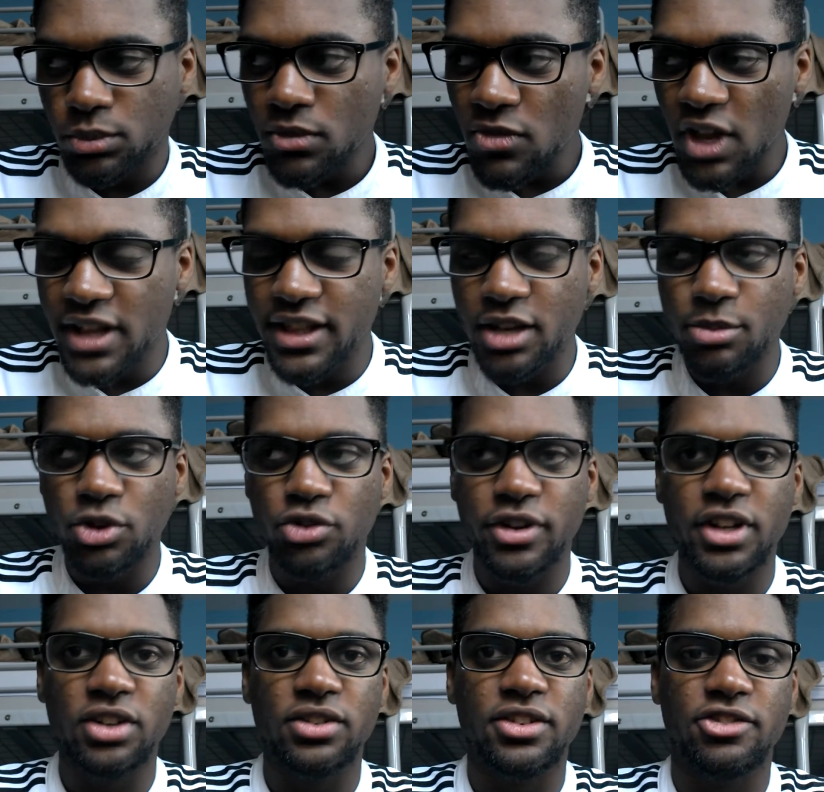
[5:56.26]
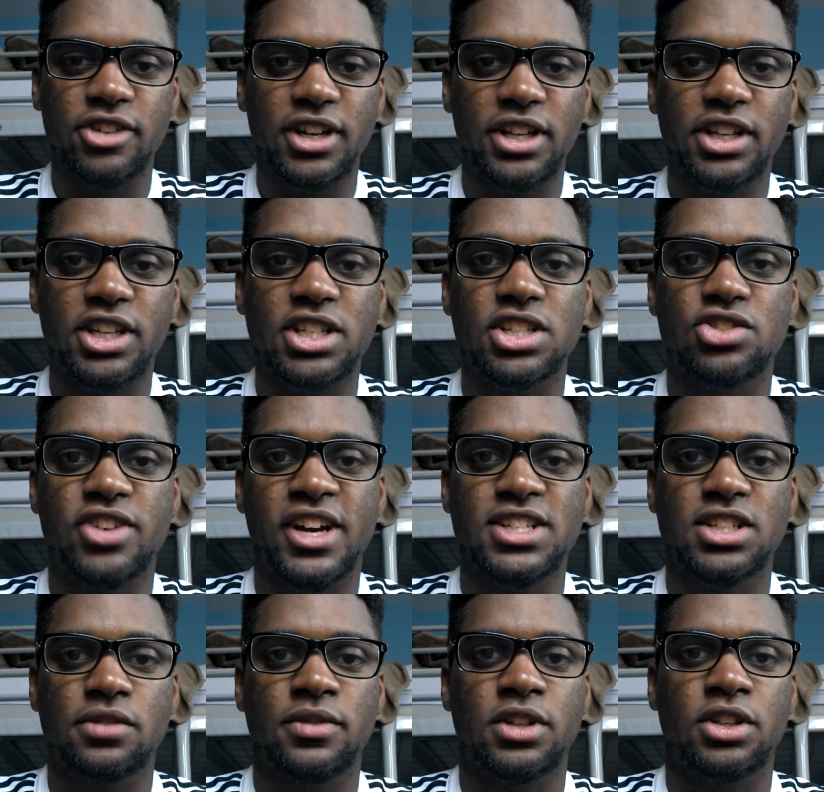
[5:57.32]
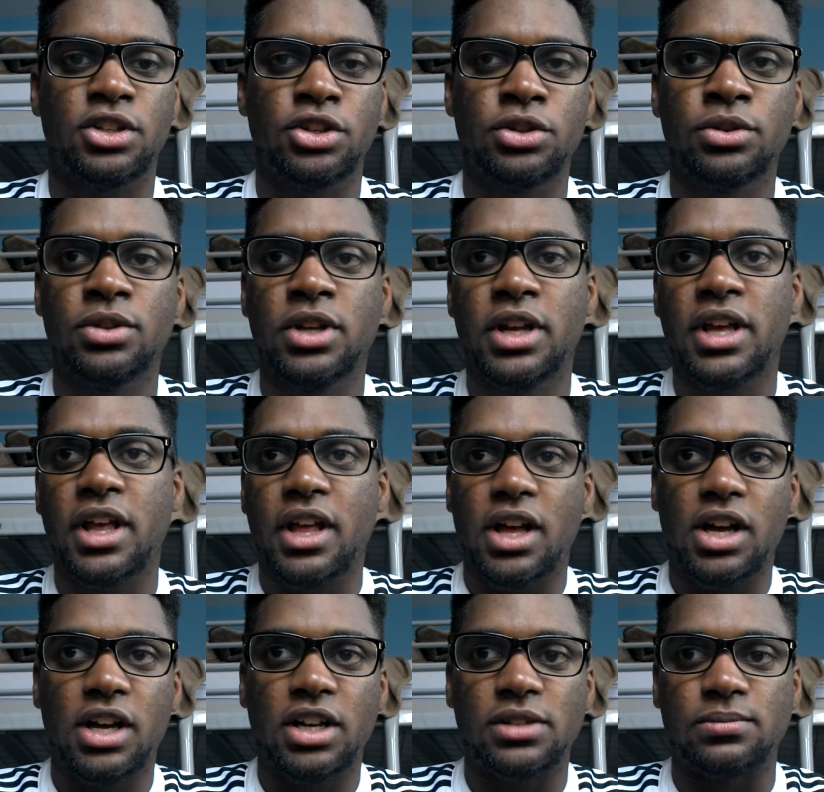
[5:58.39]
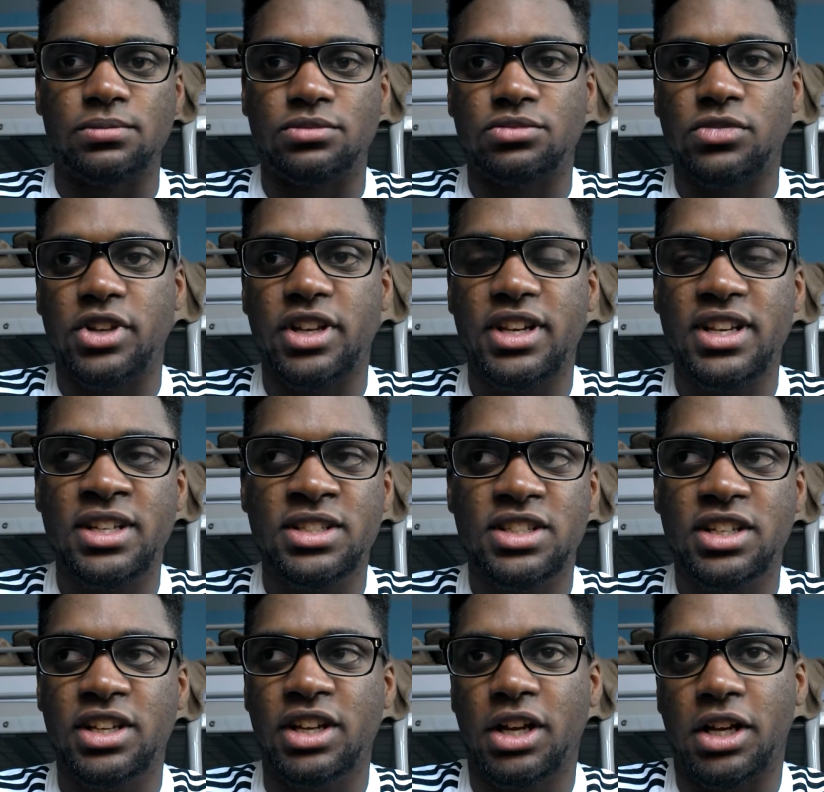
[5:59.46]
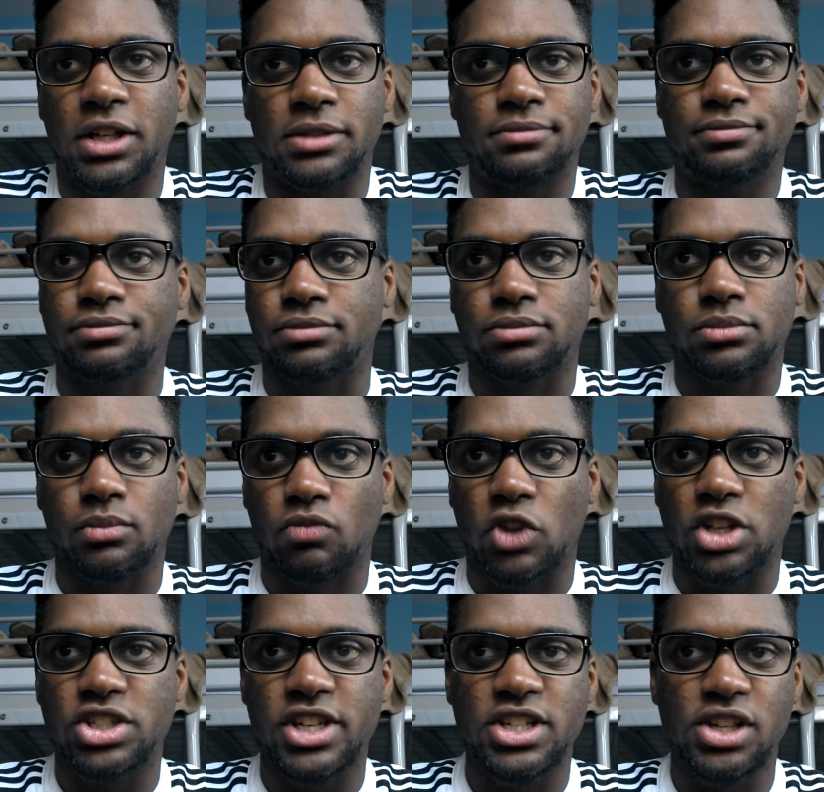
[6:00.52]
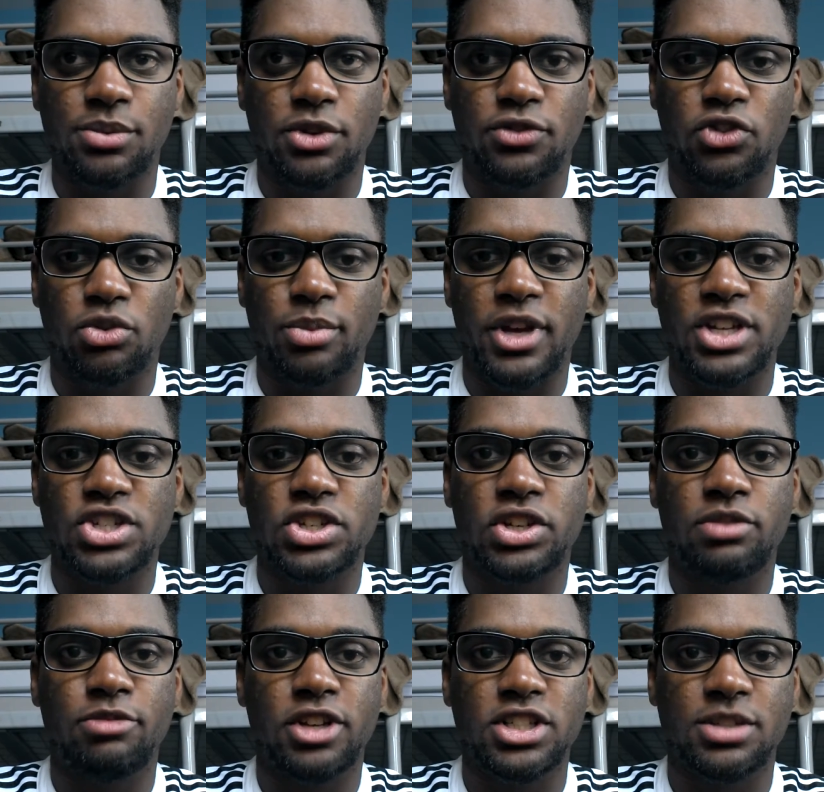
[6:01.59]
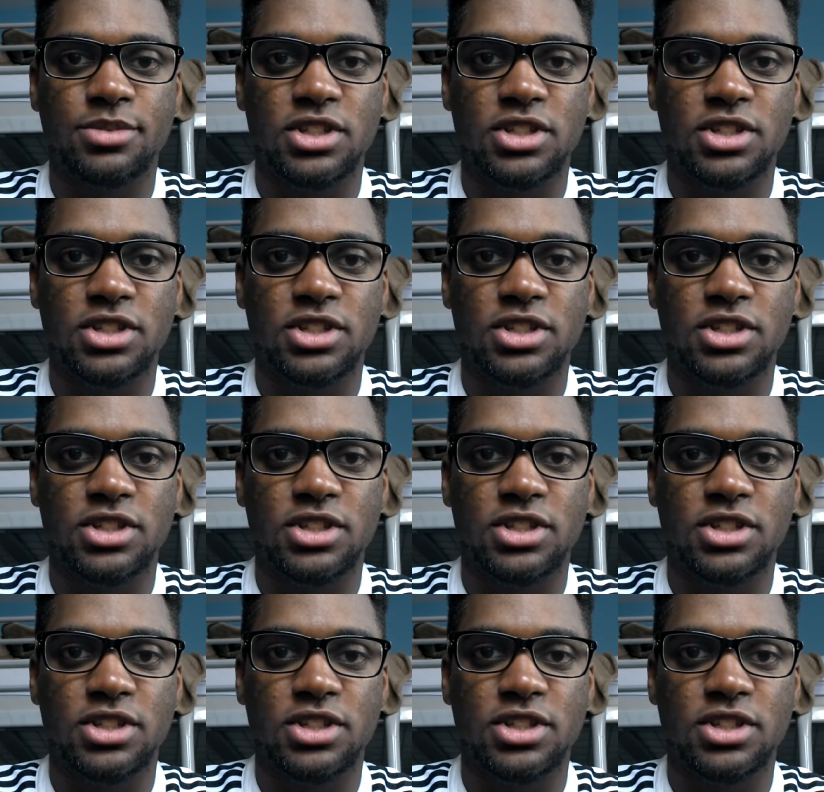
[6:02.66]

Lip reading: I think Mourinho really needs to try something new. He needs to change up the formation, mix up the